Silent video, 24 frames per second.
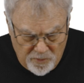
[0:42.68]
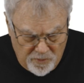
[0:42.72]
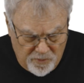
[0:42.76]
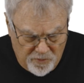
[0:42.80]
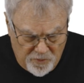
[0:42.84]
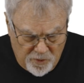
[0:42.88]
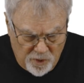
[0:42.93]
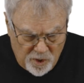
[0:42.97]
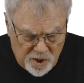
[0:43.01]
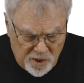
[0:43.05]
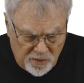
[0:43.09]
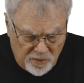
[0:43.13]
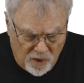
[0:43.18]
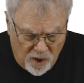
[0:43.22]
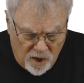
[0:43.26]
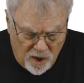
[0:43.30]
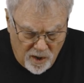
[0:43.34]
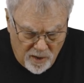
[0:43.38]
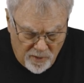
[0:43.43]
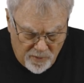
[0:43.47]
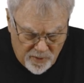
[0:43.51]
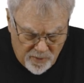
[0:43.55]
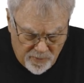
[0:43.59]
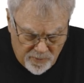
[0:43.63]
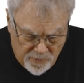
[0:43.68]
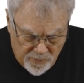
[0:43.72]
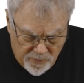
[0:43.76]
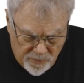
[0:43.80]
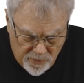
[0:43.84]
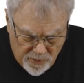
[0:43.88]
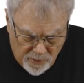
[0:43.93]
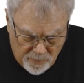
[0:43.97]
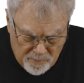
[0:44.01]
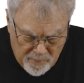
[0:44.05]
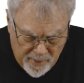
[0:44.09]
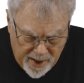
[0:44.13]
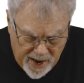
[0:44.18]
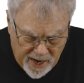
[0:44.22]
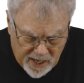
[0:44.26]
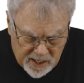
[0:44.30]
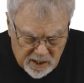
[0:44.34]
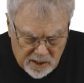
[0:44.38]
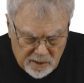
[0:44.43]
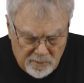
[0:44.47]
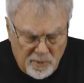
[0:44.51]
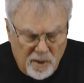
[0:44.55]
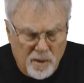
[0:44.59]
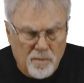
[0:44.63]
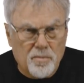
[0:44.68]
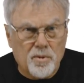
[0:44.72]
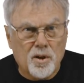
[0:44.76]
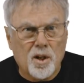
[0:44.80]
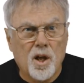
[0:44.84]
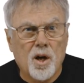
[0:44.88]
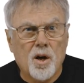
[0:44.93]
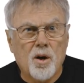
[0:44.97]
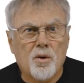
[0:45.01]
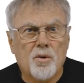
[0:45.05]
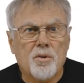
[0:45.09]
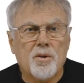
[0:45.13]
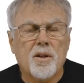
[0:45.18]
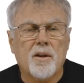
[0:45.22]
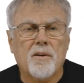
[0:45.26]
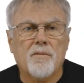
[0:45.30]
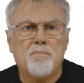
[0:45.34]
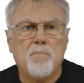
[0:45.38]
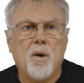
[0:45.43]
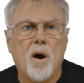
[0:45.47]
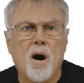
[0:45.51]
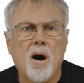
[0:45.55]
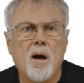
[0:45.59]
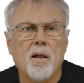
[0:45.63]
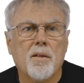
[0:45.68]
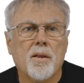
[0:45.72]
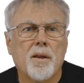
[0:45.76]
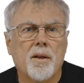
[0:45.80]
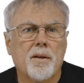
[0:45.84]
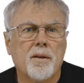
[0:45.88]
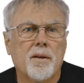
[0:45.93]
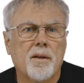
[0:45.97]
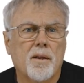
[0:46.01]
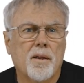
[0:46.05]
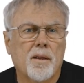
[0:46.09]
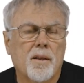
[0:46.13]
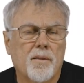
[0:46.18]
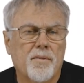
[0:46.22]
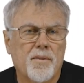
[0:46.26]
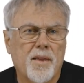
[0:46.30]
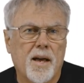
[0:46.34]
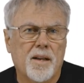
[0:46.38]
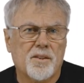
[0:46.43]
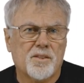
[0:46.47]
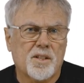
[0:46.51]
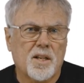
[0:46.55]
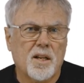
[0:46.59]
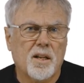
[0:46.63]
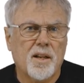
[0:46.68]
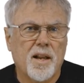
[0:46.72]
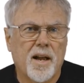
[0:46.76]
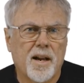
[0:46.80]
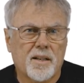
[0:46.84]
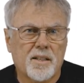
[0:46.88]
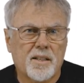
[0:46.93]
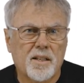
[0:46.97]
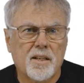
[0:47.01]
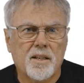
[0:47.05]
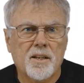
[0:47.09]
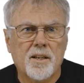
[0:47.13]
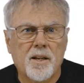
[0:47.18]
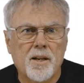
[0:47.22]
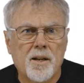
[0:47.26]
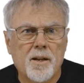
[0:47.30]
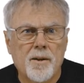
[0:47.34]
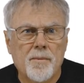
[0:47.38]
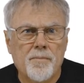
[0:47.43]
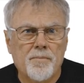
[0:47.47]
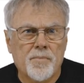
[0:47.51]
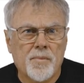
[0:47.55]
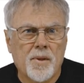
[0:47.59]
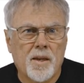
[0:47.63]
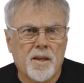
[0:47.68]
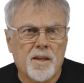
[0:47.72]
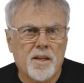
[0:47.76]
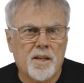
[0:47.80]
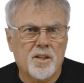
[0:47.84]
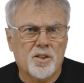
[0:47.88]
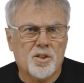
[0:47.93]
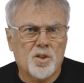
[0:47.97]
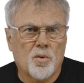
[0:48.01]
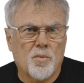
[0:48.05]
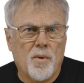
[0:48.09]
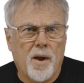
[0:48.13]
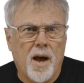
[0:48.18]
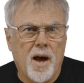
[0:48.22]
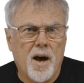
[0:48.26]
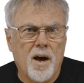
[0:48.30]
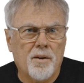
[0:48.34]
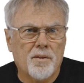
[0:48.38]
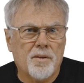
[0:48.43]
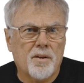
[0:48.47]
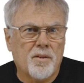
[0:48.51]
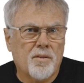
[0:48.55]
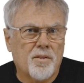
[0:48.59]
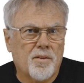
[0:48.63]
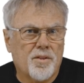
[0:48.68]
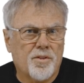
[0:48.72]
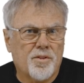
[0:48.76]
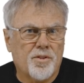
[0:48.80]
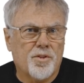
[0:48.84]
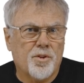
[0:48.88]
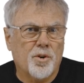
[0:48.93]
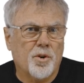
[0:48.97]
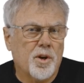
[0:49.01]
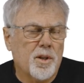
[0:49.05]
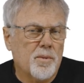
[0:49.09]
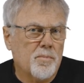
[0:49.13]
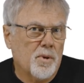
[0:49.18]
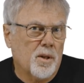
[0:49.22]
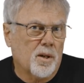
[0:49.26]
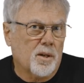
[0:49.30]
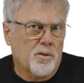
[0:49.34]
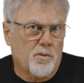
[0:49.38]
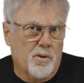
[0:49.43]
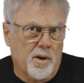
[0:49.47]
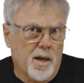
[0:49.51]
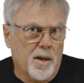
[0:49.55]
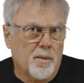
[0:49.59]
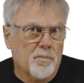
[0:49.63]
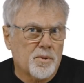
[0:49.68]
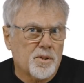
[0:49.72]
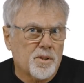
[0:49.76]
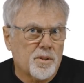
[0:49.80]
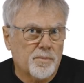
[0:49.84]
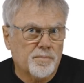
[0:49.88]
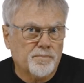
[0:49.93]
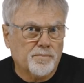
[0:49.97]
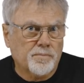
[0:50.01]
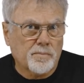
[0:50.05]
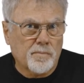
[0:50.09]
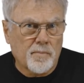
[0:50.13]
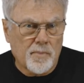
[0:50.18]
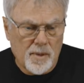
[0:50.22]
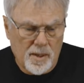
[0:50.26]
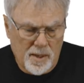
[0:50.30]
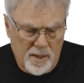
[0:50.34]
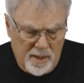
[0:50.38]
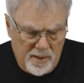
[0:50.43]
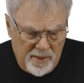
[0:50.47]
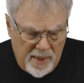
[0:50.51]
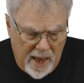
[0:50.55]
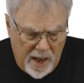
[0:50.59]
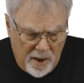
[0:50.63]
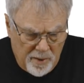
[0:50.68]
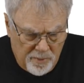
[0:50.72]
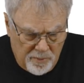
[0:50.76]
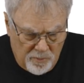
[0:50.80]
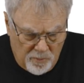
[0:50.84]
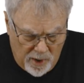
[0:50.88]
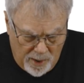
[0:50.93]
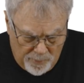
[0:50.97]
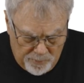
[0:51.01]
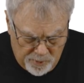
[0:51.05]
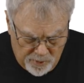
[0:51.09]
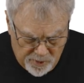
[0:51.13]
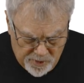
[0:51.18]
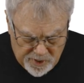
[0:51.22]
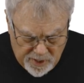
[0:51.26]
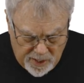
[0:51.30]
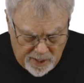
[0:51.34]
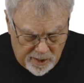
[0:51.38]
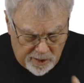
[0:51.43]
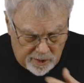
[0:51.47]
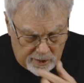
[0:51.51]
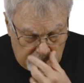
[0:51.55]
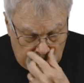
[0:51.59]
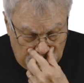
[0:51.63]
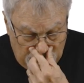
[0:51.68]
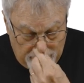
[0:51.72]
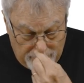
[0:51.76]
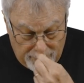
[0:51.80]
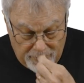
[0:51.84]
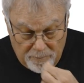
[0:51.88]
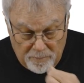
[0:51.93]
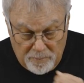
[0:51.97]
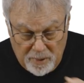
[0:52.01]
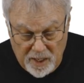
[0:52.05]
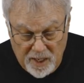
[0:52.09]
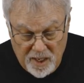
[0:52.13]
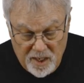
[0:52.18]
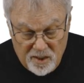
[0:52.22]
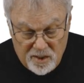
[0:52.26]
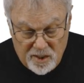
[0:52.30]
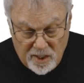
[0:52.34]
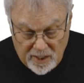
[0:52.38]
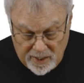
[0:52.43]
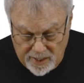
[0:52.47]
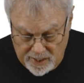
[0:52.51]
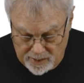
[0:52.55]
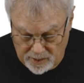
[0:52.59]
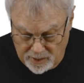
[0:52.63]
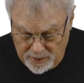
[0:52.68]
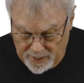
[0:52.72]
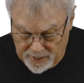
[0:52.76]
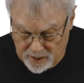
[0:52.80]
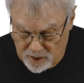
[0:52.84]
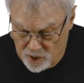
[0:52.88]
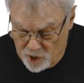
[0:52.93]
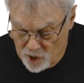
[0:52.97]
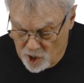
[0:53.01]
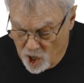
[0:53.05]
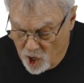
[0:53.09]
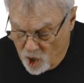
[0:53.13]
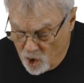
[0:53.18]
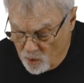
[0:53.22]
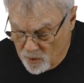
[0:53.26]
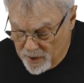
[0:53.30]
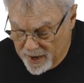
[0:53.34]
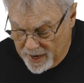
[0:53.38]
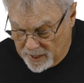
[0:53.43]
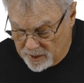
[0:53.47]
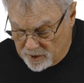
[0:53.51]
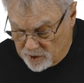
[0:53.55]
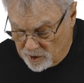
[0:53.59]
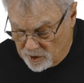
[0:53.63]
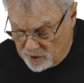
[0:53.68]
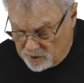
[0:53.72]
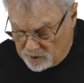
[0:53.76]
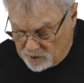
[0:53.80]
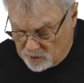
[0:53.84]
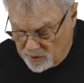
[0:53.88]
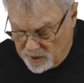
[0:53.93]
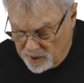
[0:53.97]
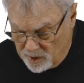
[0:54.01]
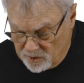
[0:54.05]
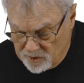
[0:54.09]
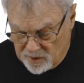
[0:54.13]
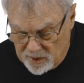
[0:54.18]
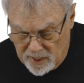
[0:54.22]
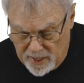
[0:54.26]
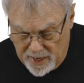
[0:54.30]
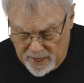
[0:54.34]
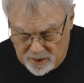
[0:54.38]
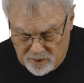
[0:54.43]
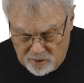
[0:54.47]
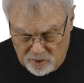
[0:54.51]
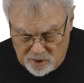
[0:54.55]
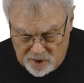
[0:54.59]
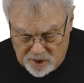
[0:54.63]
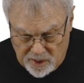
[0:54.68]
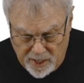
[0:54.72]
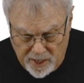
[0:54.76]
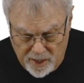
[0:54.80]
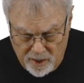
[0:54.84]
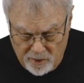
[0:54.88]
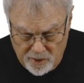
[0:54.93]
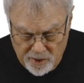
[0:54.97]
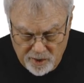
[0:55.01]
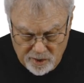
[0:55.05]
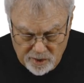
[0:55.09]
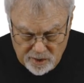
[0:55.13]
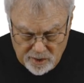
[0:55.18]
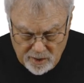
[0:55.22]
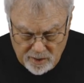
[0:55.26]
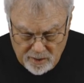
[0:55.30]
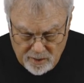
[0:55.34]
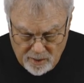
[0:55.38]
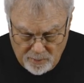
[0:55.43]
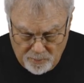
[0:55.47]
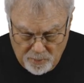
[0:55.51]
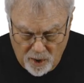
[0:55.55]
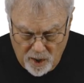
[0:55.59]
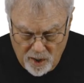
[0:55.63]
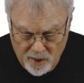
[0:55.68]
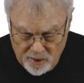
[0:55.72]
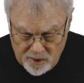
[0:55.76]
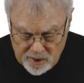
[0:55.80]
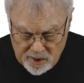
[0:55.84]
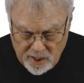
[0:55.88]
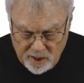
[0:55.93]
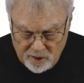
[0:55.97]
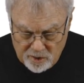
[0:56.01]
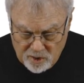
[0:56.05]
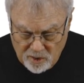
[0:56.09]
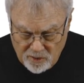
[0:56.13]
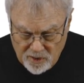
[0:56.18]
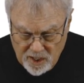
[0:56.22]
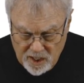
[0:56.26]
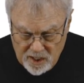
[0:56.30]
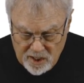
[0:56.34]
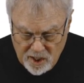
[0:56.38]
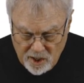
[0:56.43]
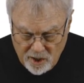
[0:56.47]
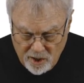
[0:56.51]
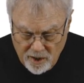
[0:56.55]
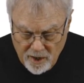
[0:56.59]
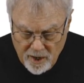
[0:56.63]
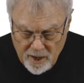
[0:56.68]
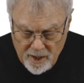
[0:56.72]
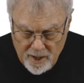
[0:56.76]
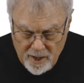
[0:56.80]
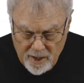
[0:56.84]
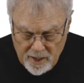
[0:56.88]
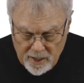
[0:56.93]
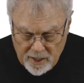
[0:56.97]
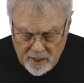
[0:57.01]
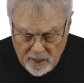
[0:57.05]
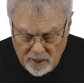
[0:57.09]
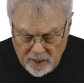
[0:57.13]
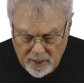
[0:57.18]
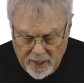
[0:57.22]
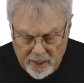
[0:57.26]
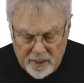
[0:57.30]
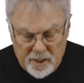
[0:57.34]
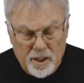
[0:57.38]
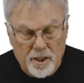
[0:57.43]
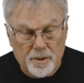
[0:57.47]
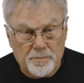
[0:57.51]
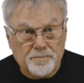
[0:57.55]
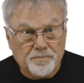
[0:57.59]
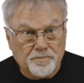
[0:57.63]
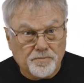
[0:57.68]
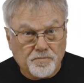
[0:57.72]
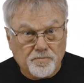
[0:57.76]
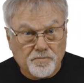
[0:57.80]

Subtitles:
First of all, the maximum load of pollen that's collected is around 30 milligrams. And that represents bees that collect no nectar. So here's the nectar scale, here's the pollen scale. So these here collected